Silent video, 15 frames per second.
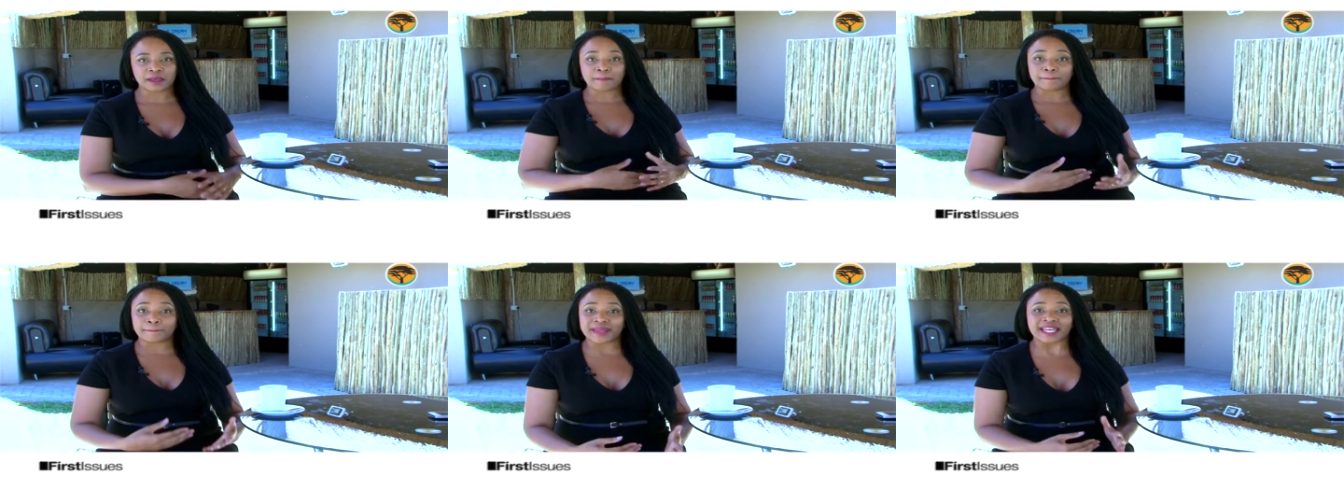
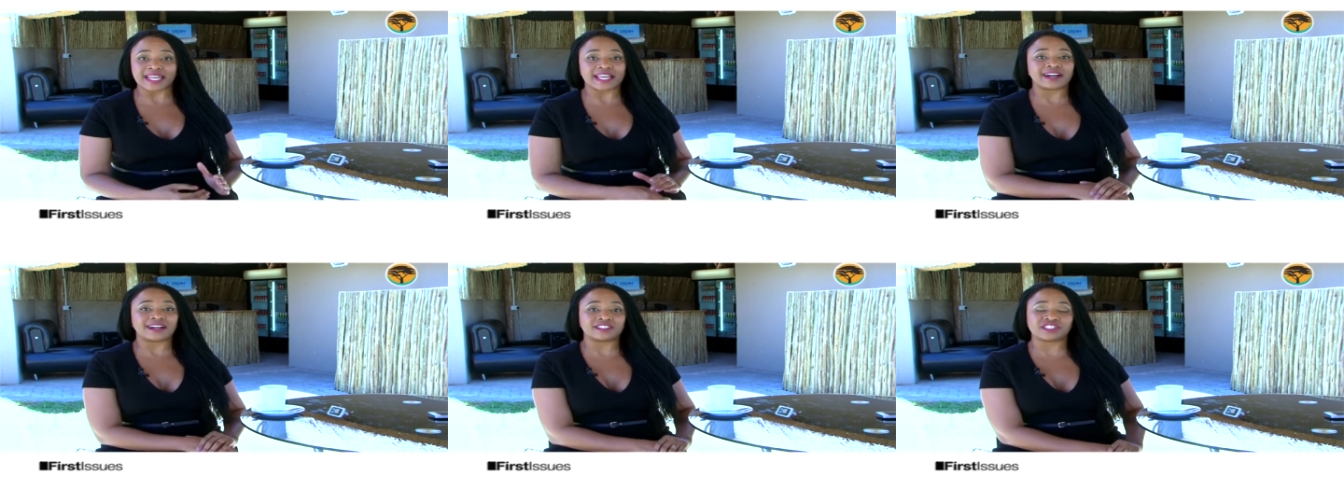Many
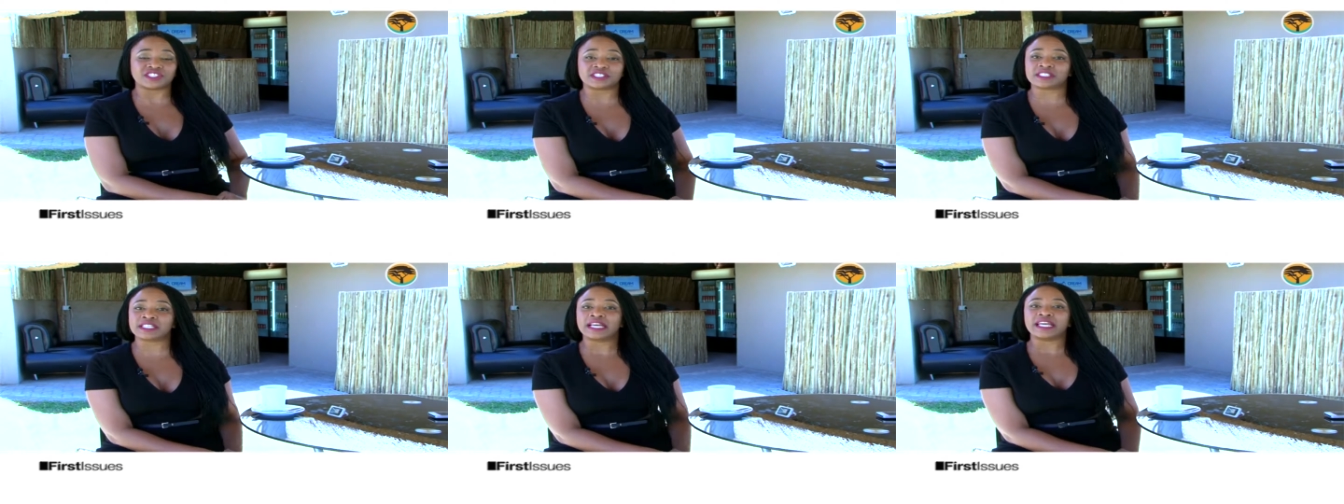
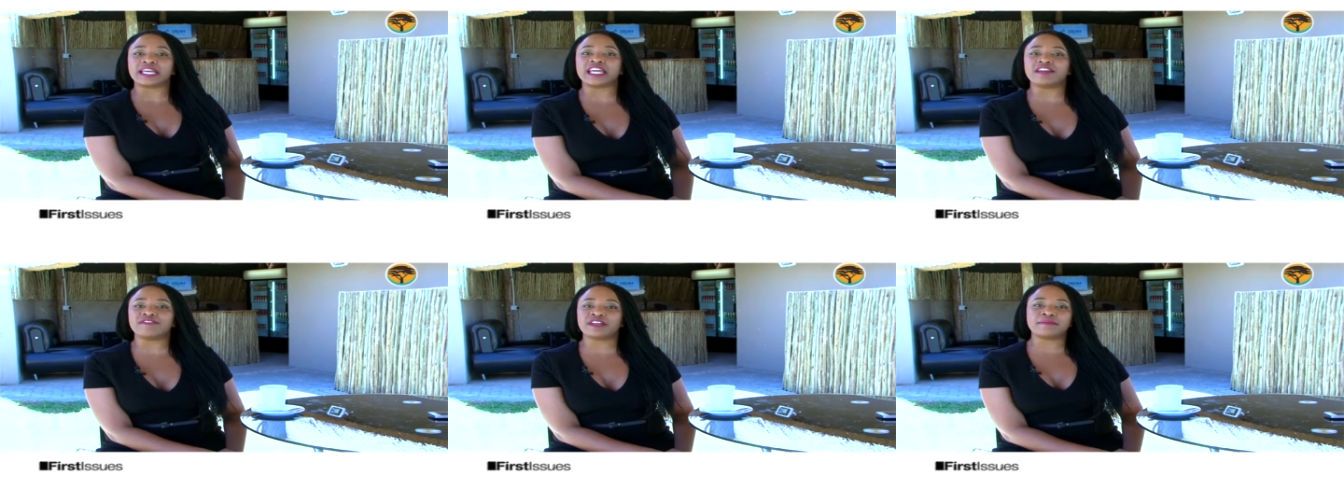cultures
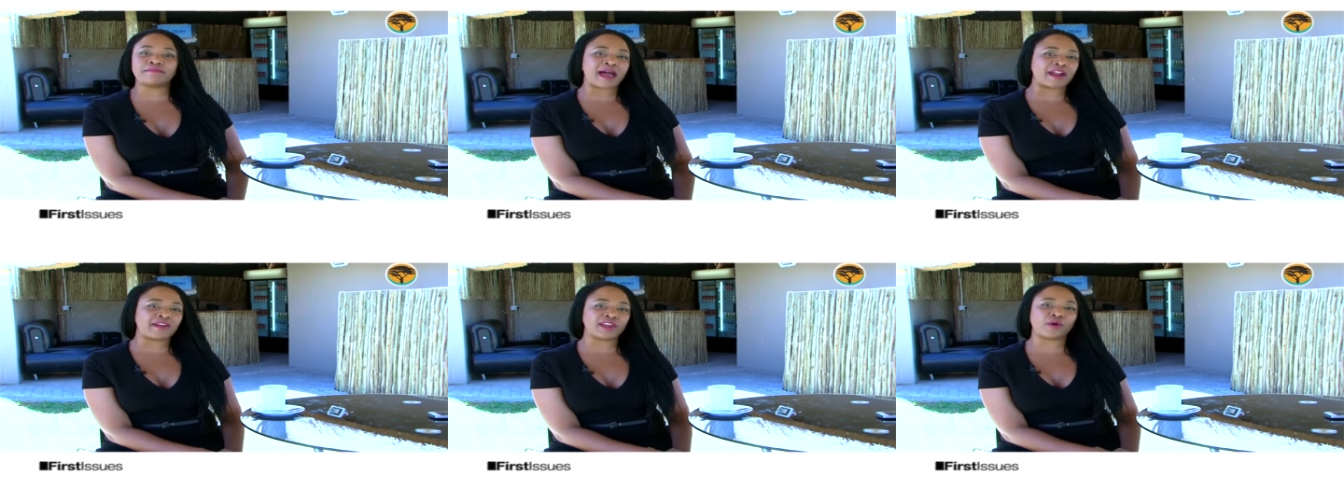even
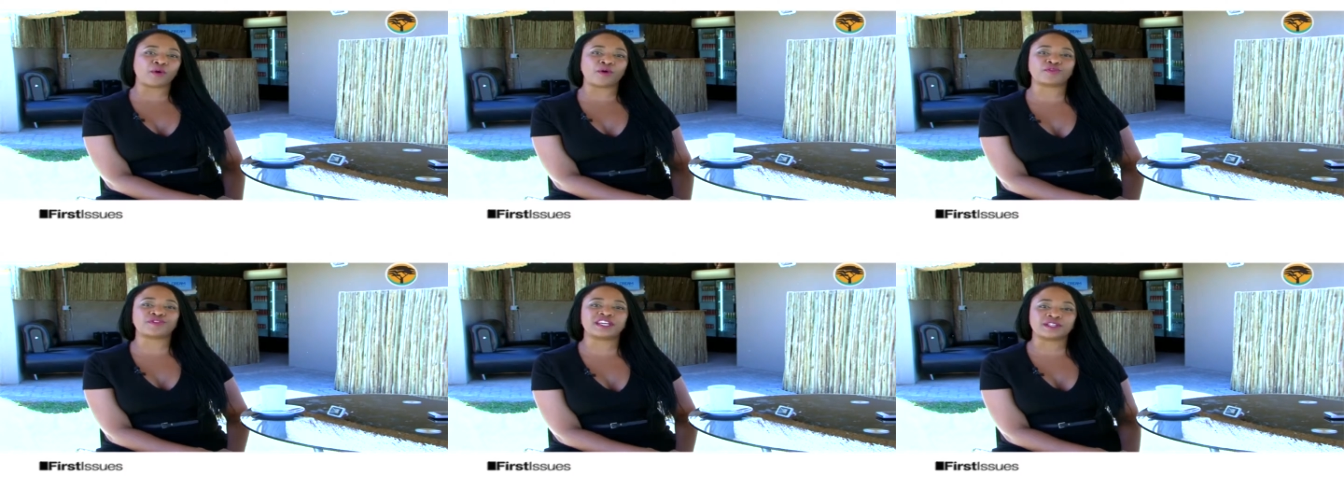marry
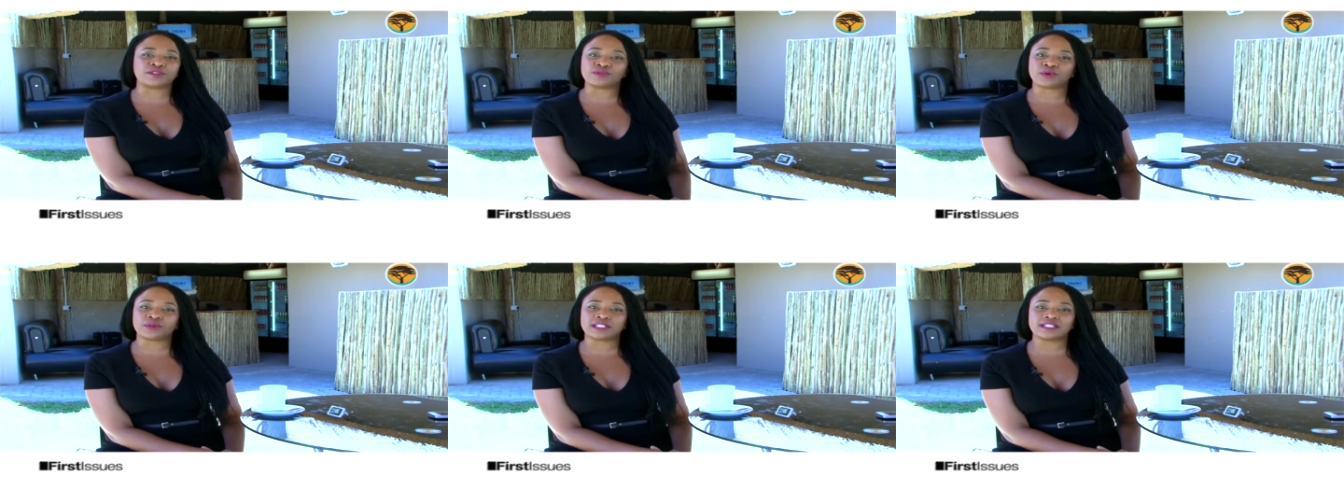off their
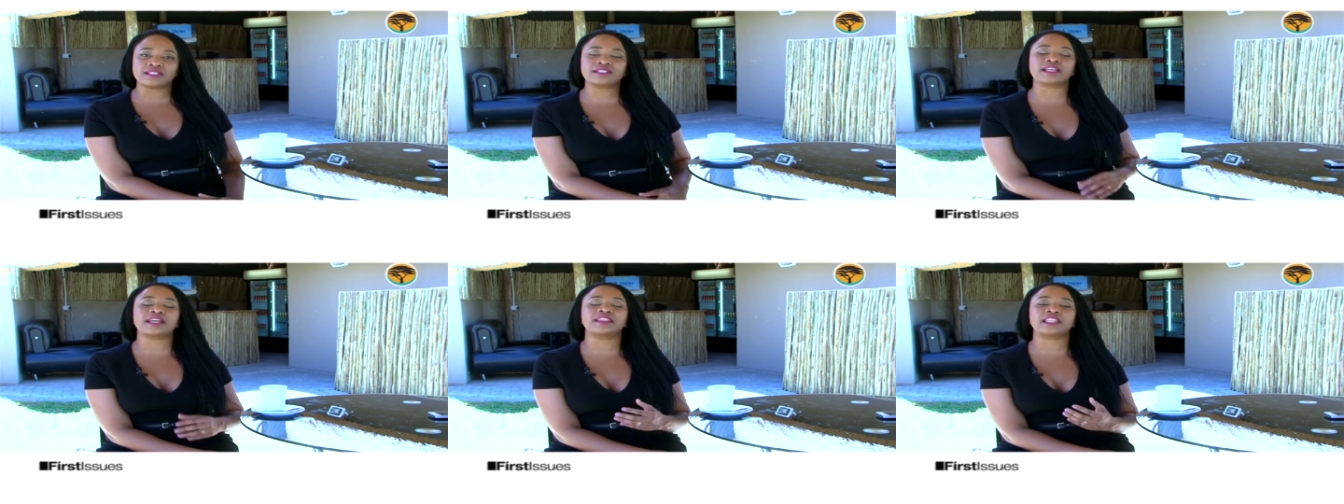
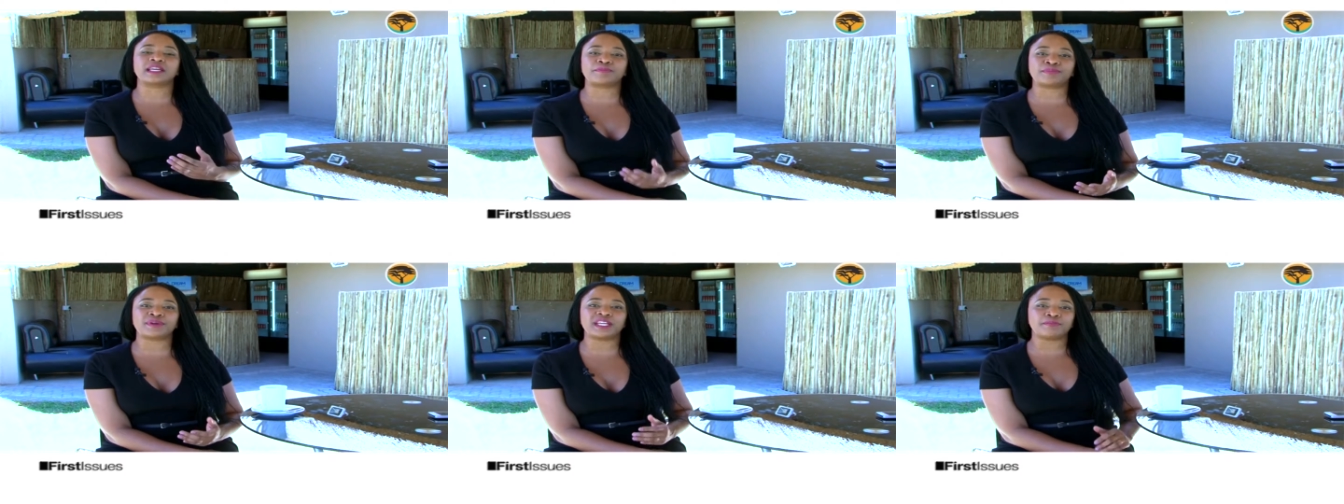daughters in their
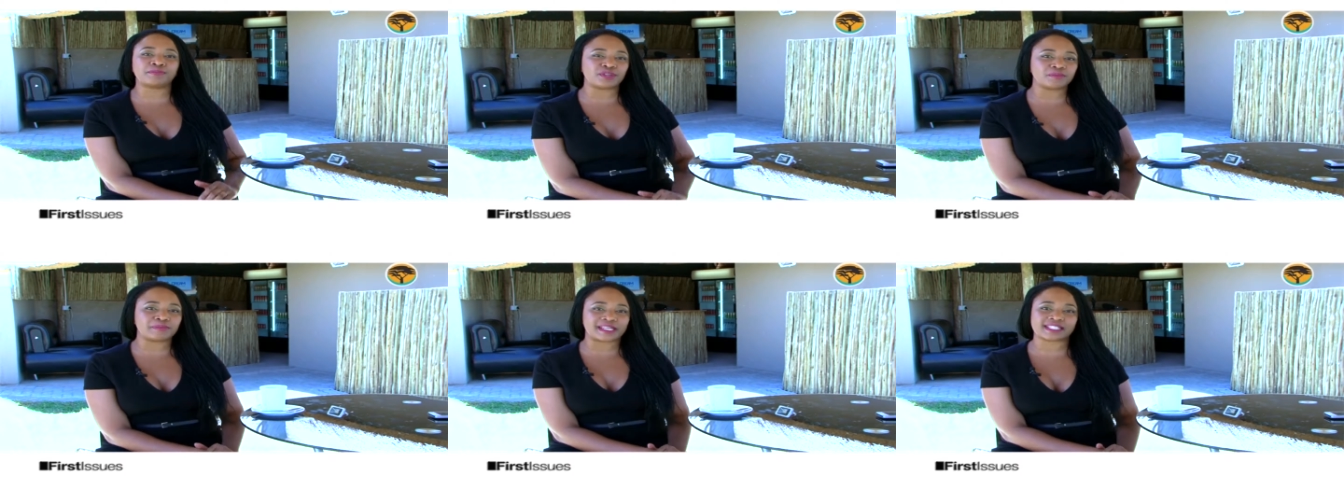
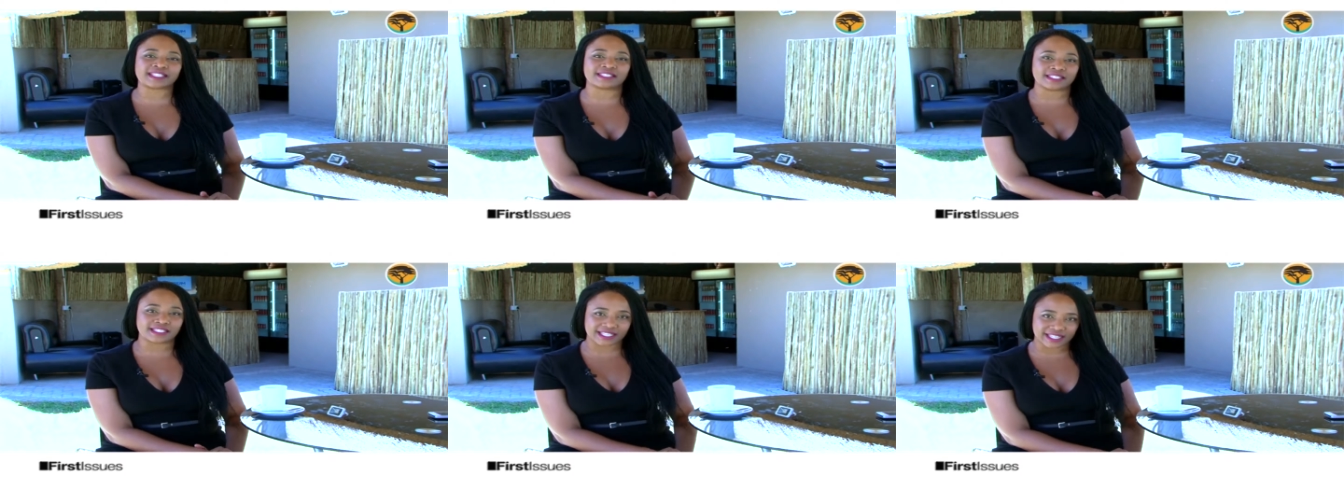prepubescent